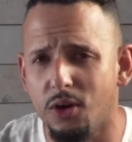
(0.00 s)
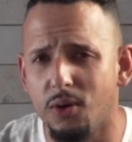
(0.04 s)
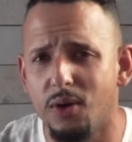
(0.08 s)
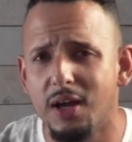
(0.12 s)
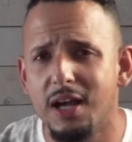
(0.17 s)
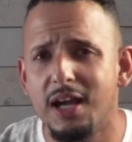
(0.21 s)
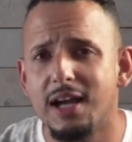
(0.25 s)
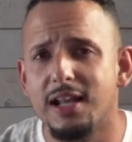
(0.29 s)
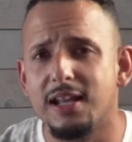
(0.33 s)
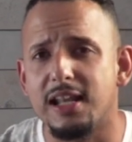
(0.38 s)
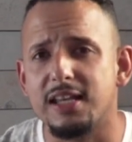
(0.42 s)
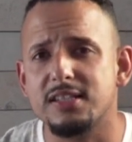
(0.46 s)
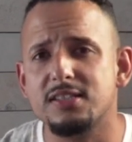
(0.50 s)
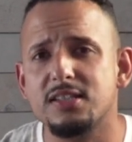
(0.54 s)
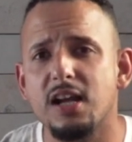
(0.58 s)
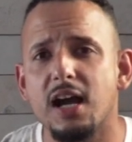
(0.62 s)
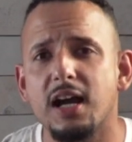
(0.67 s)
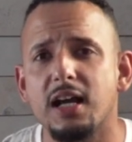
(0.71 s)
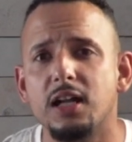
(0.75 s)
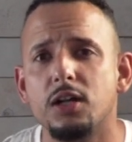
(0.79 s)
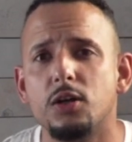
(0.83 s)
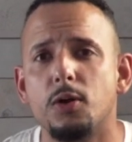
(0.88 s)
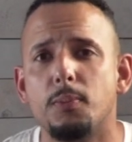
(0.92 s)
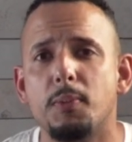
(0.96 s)
So let's
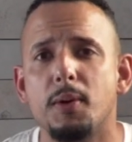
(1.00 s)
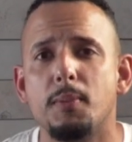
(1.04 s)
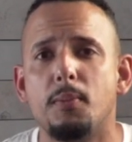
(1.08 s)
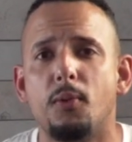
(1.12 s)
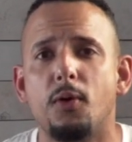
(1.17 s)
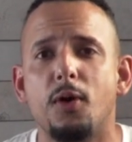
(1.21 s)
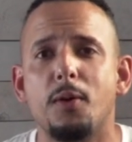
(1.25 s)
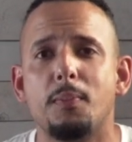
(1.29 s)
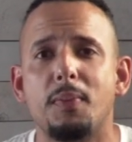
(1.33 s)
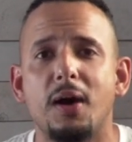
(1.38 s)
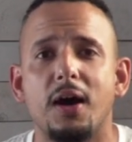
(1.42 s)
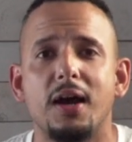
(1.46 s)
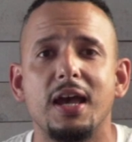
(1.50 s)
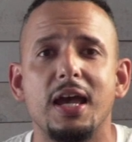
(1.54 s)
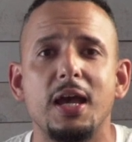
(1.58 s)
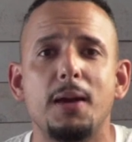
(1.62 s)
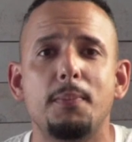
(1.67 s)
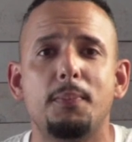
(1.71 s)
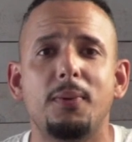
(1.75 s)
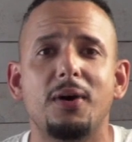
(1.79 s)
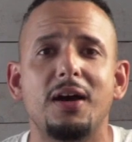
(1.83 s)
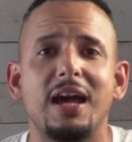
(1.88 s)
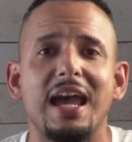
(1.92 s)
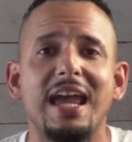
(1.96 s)
talk a little bit more about
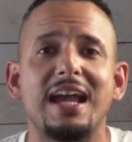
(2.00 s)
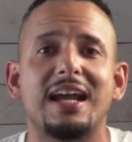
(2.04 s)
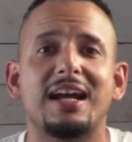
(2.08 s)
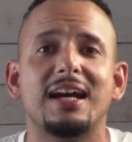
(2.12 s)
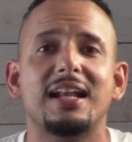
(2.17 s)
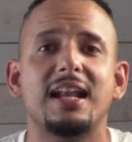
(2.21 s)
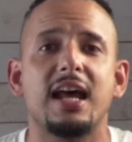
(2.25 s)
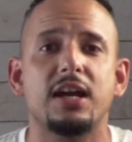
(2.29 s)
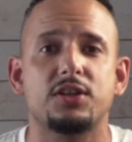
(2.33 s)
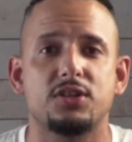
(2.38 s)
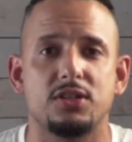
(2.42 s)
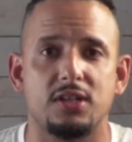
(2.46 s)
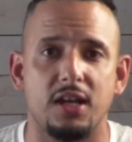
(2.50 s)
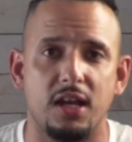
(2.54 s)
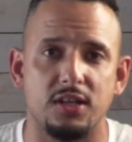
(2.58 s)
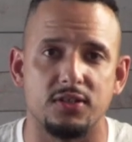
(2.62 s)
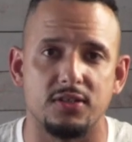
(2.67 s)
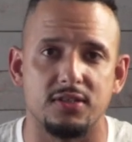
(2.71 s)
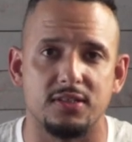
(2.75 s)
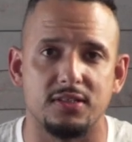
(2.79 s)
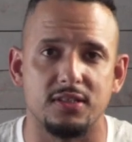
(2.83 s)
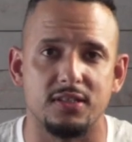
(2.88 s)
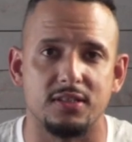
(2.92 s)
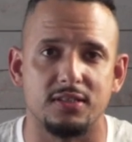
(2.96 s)
Hipaa and collection
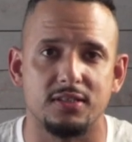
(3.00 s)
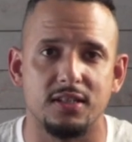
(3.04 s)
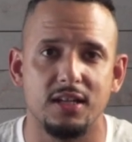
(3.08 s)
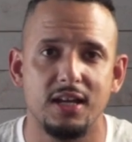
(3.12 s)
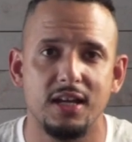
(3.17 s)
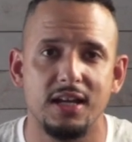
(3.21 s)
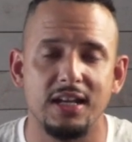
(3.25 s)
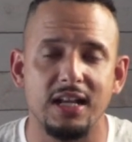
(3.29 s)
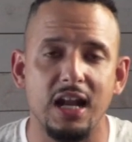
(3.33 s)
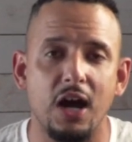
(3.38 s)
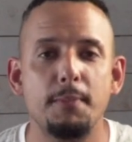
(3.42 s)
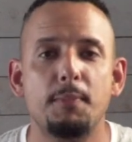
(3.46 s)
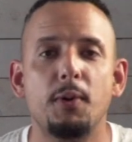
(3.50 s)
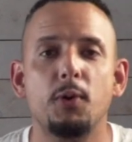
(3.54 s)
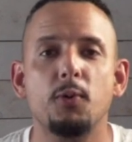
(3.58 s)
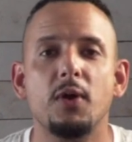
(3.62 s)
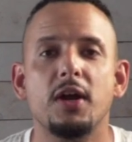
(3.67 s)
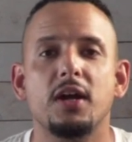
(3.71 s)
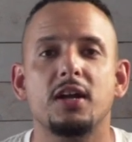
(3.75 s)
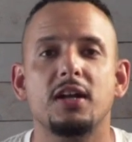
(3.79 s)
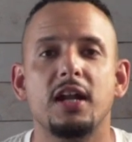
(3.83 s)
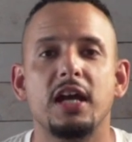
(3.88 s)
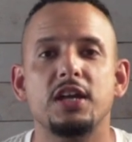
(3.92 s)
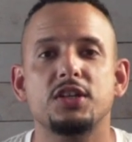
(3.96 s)
agencies.
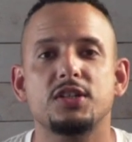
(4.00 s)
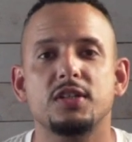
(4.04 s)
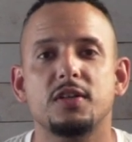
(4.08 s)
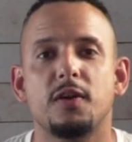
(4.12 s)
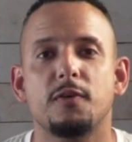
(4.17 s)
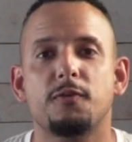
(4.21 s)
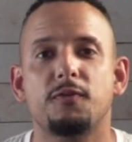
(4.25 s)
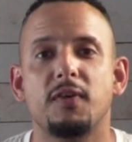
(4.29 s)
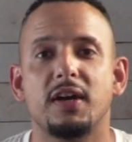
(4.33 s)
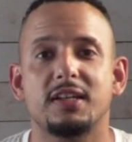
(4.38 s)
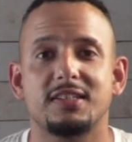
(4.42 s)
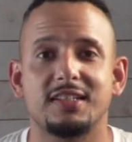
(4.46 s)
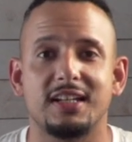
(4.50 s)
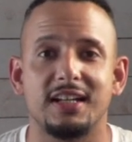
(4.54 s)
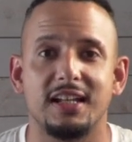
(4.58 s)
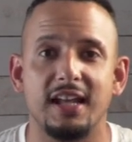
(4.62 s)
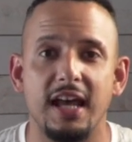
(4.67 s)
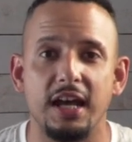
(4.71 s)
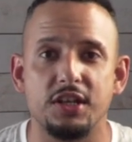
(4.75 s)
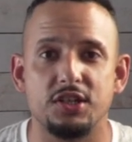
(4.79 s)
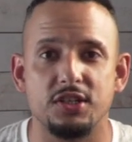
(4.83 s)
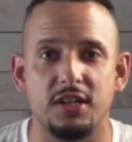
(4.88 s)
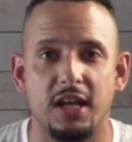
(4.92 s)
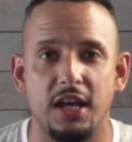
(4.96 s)
Hipaa regulation affects
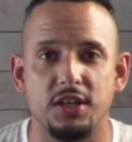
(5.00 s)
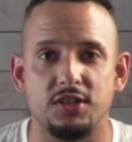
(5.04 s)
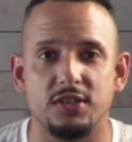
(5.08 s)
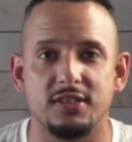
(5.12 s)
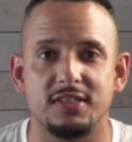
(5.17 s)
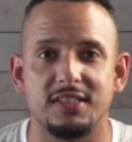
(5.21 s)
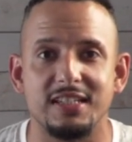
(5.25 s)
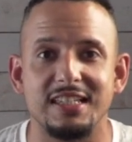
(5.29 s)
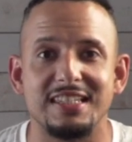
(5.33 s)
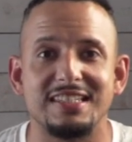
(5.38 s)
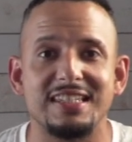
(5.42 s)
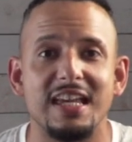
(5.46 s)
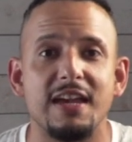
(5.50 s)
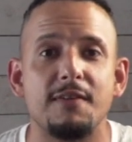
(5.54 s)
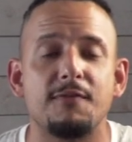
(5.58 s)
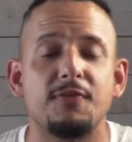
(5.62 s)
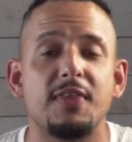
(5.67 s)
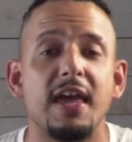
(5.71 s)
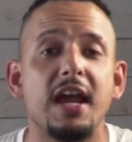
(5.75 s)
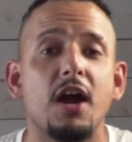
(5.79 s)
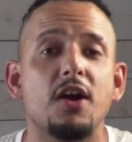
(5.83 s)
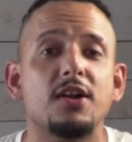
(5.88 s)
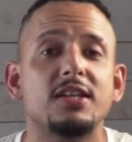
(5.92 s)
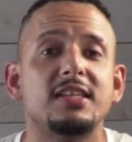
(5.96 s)
collection agencies
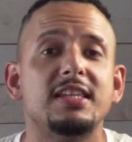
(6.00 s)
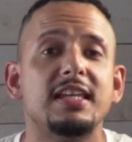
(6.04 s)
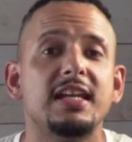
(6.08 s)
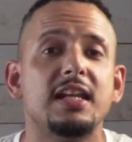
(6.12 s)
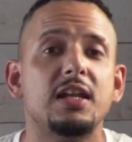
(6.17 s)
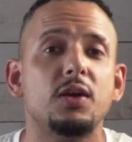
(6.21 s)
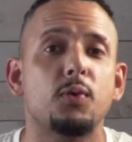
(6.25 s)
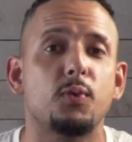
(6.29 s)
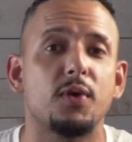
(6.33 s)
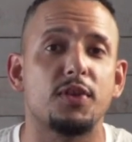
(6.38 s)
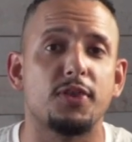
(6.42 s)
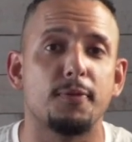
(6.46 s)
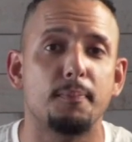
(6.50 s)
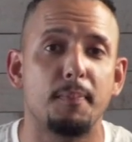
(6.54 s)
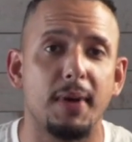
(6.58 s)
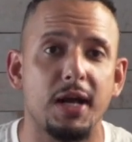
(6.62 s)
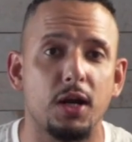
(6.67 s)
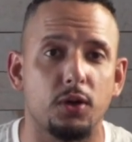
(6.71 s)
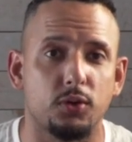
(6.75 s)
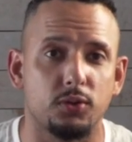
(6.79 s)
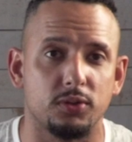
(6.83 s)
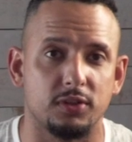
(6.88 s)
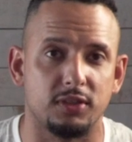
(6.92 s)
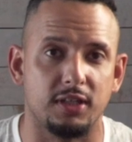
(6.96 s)
if they are dealing with
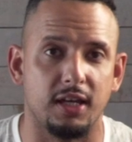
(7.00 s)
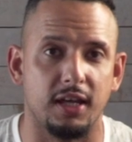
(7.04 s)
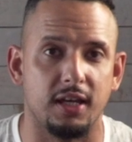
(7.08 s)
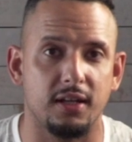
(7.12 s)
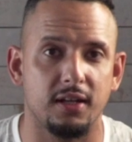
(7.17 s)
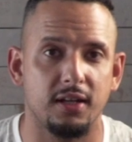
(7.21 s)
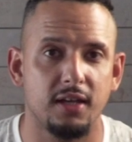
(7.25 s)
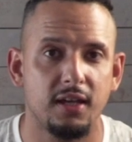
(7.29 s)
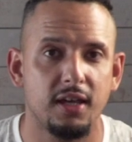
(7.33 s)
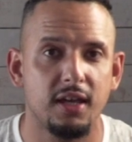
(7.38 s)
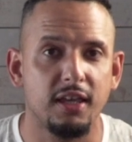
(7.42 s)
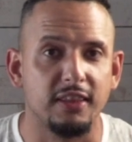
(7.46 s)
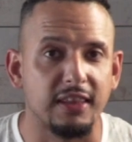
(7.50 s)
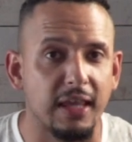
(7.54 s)
medical debt.